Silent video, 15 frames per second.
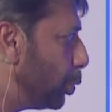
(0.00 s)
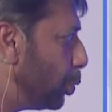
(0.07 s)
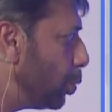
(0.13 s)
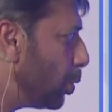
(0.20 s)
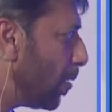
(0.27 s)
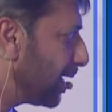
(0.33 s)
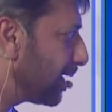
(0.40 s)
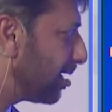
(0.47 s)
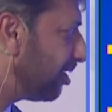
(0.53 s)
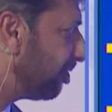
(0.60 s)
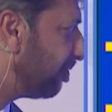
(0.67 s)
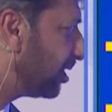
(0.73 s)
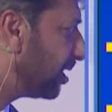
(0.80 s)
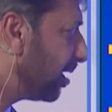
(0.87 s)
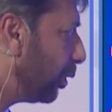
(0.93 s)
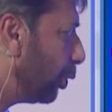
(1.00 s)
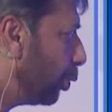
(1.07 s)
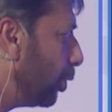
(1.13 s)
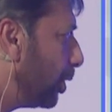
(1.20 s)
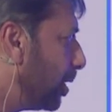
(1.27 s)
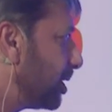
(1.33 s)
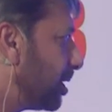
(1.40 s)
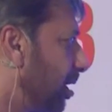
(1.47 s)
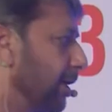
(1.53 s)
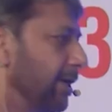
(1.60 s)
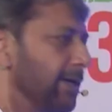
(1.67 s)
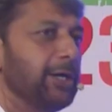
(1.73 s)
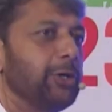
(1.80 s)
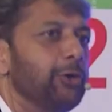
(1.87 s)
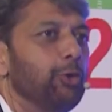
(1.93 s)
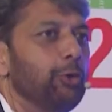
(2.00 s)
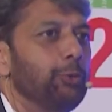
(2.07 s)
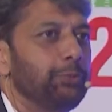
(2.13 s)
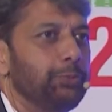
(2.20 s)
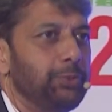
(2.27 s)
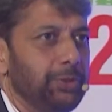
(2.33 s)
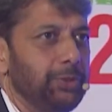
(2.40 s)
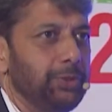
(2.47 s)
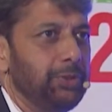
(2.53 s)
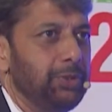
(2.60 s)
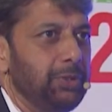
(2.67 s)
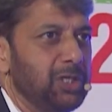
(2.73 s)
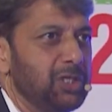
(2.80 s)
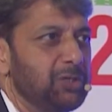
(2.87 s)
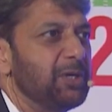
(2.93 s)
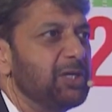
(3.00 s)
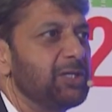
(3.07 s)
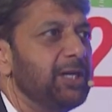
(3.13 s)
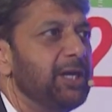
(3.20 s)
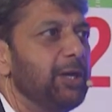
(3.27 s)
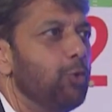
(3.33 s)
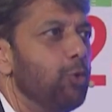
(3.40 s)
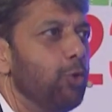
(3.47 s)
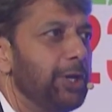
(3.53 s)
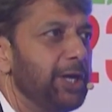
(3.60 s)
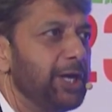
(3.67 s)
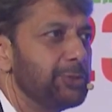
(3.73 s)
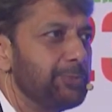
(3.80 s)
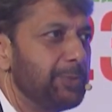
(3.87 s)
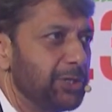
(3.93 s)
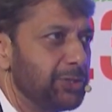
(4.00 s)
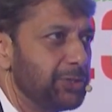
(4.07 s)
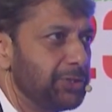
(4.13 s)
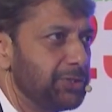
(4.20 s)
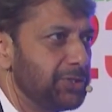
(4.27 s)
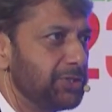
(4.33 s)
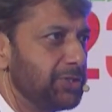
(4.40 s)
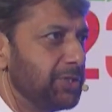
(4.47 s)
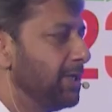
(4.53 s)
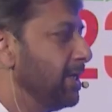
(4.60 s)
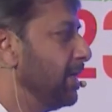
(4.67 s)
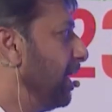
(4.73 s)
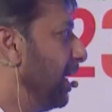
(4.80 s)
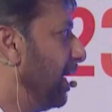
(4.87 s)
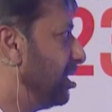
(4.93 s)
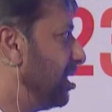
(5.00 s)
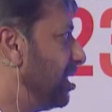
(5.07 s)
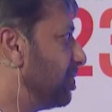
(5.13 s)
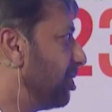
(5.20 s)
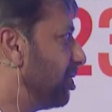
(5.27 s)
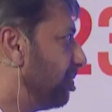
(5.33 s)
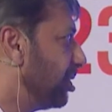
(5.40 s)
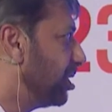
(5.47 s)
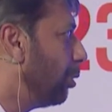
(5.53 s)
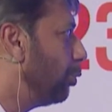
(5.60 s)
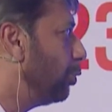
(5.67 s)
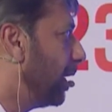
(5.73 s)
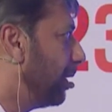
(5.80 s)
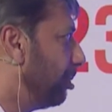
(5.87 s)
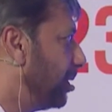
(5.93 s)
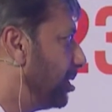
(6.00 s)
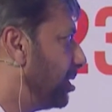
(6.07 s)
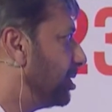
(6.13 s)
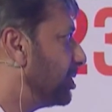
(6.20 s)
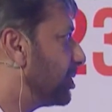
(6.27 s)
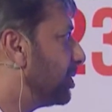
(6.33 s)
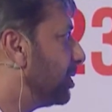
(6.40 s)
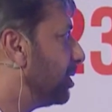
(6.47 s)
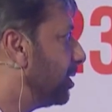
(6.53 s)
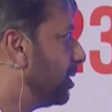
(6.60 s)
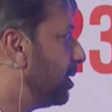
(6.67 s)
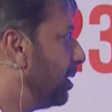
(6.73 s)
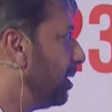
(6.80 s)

do occur with the lower target group, especially old age patients. And these were without diabetes.